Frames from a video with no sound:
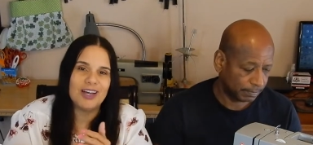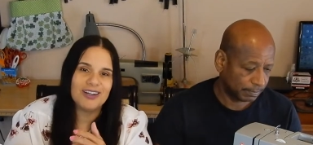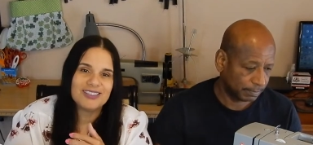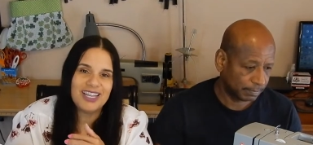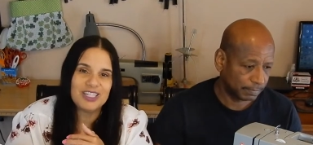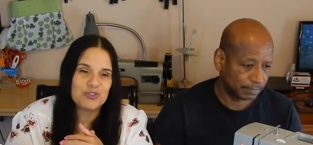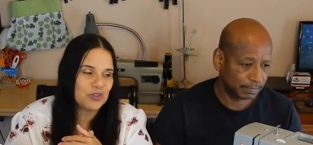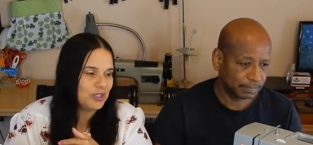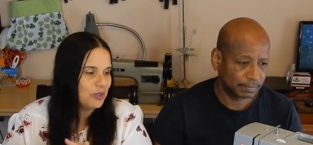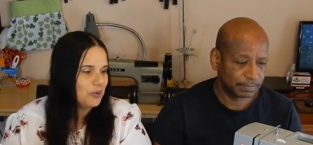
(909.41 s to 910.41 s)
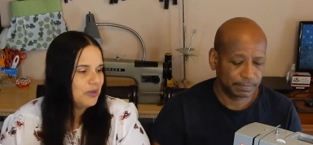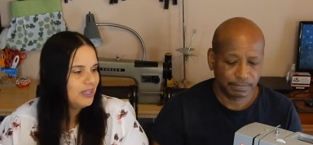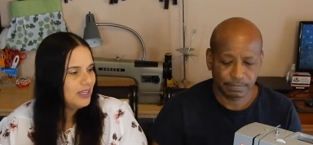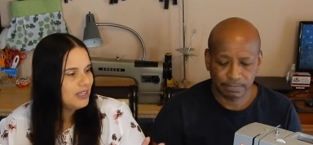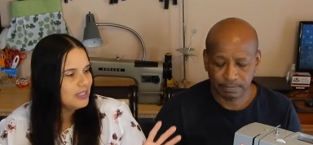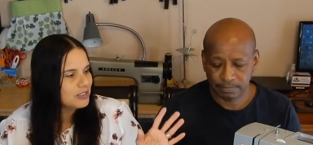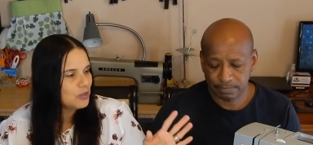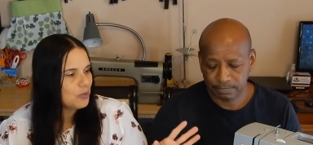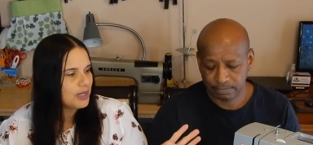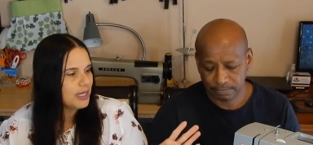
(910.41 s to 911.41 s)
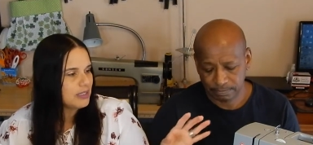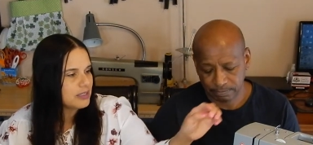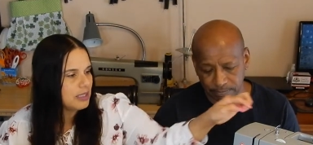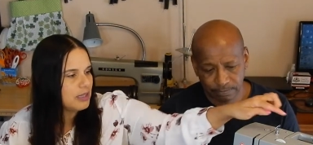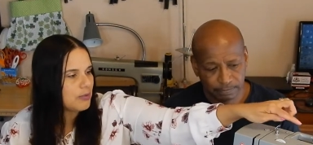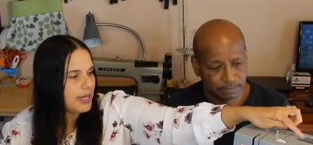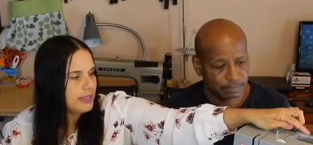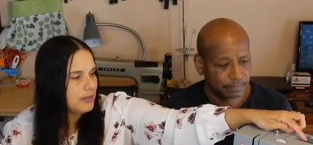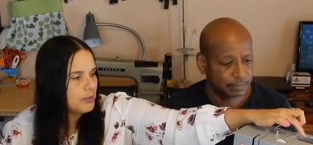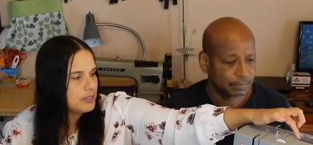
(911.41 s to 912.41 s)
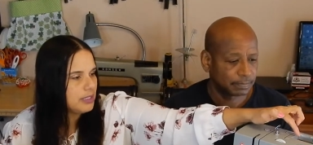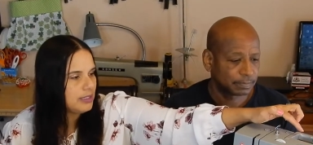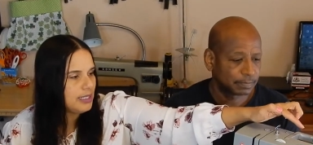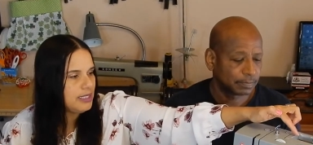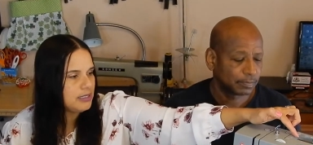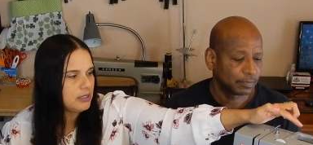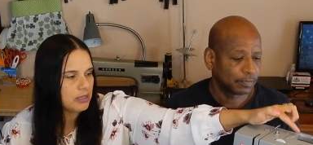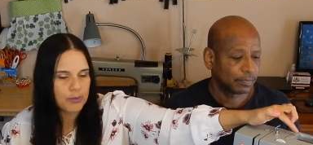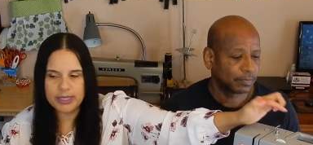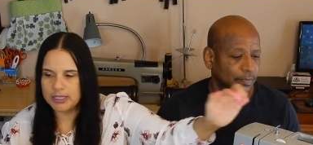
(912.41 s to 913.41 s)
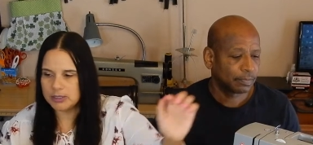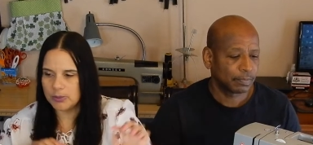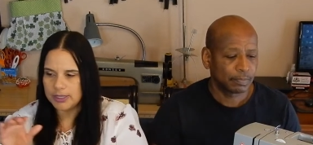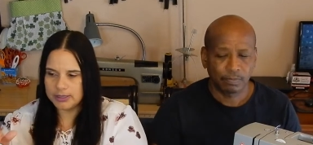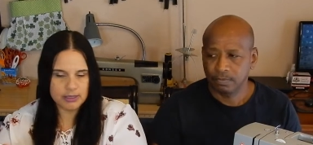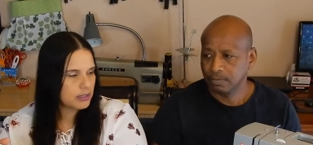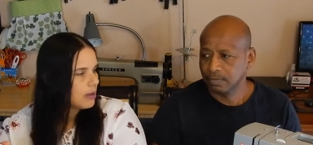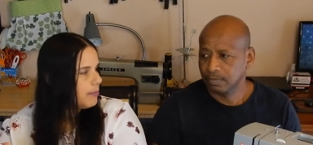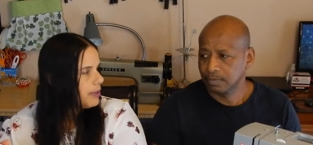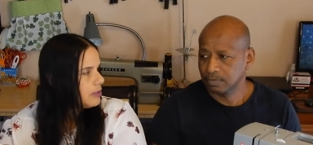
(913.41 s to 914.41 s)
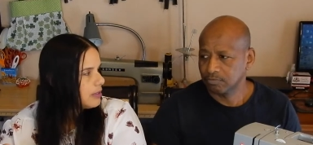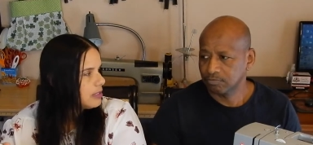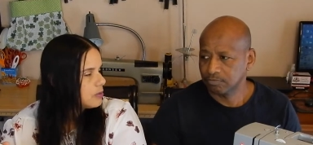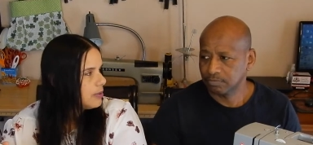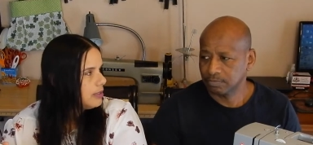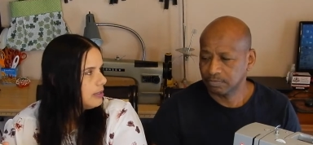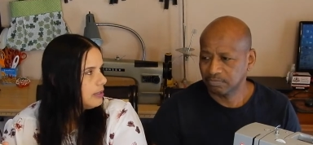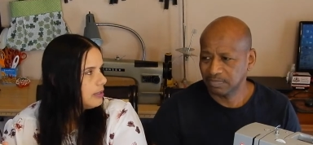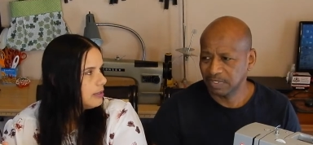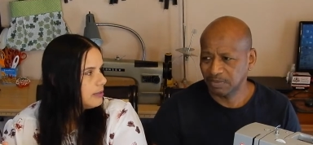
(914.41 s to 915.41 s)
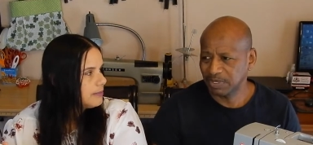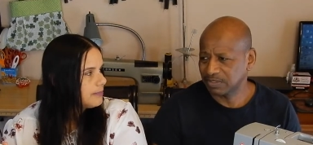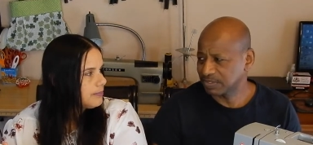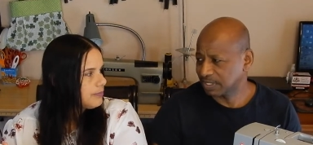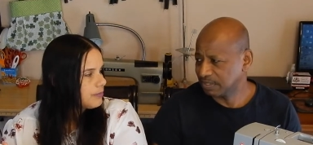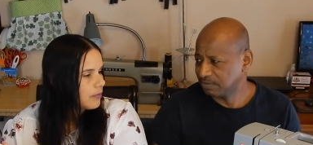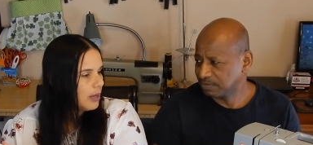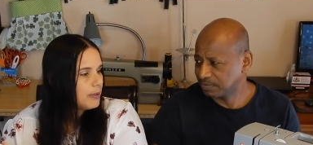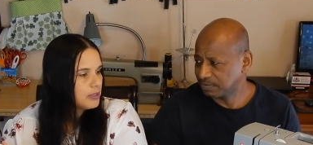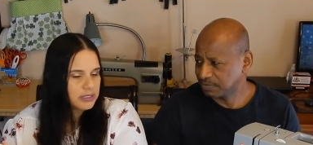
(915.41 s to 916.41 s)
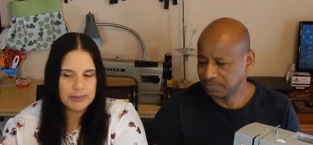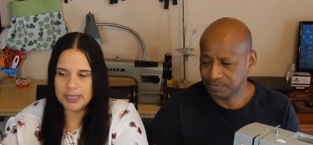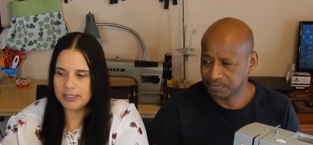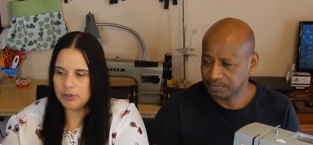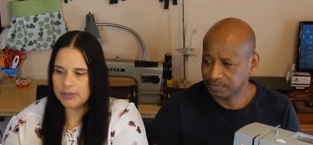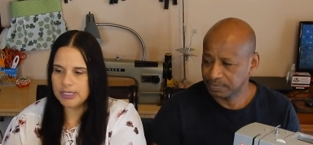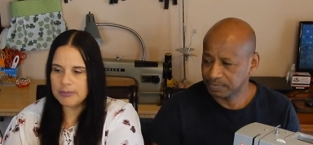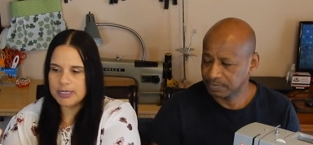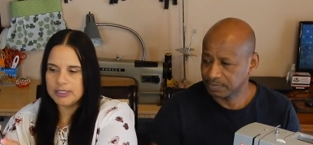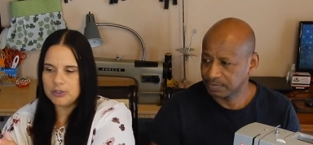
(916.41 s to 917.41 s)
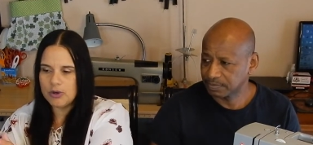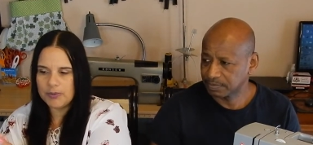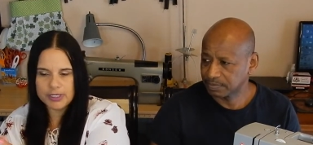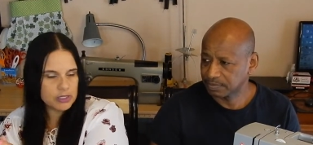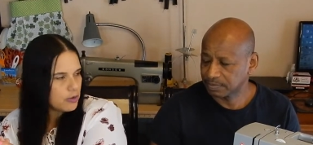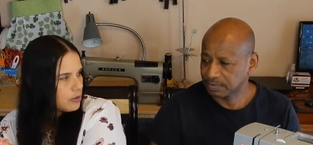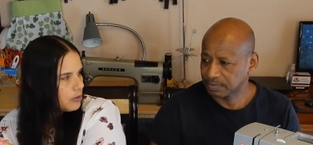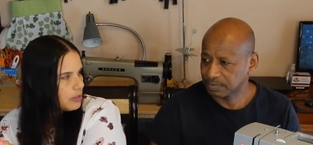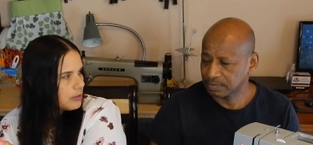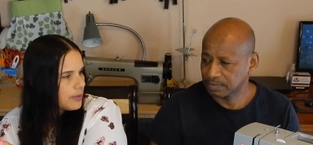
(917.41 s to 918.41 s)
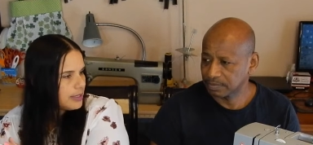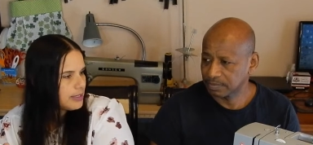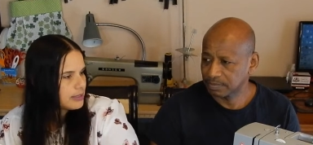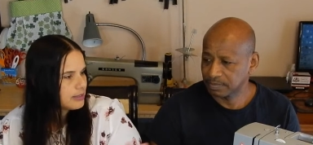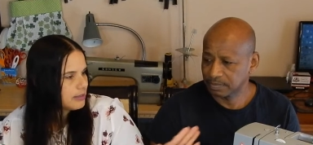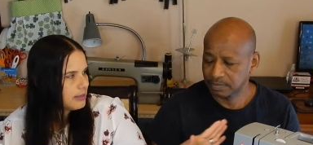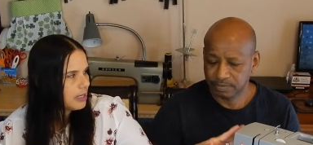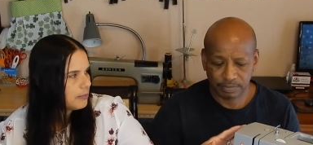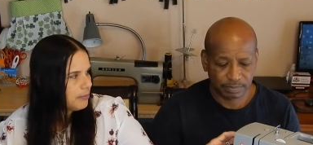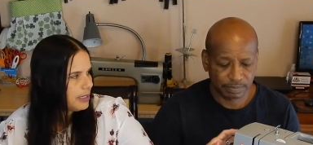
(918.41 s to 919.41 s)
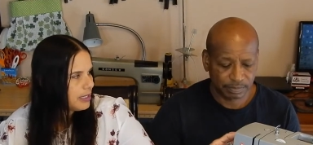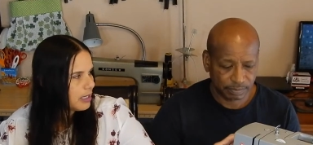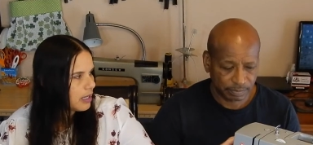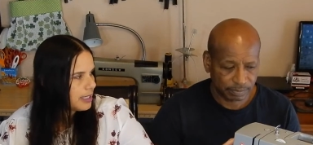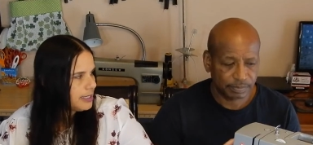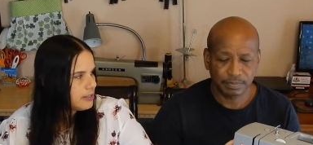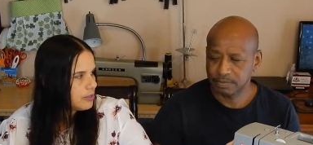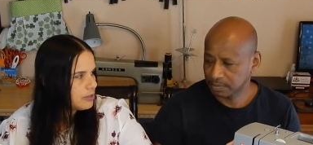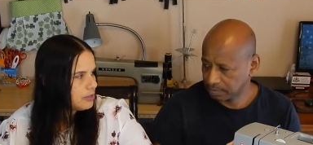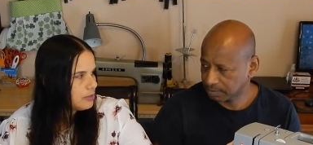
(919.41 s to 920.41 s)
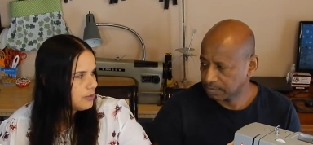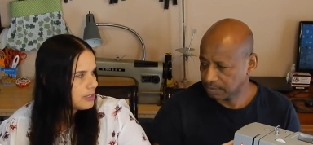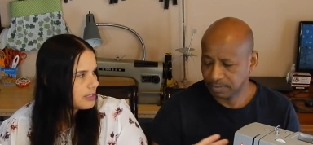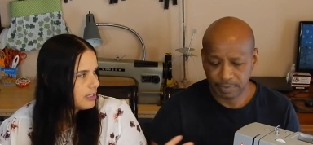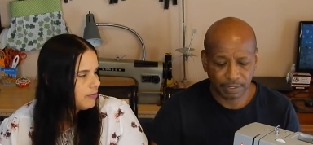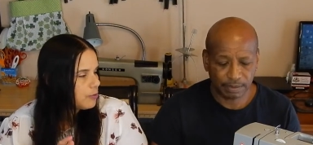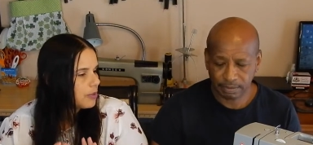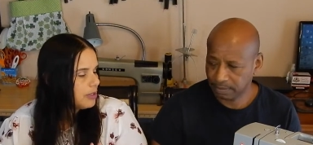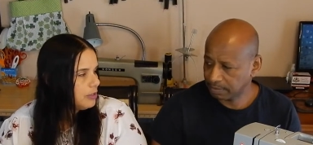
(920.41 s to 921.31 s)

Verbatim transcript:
Speaker 1: talks extra low. So what else? The thread. Was it easy to thread this one compared to this one?
Speaker 2: It's about the same.
Speaker 1: About the same. And do you think because you already learned how to thread this, that made it a lot easier to do this than if you were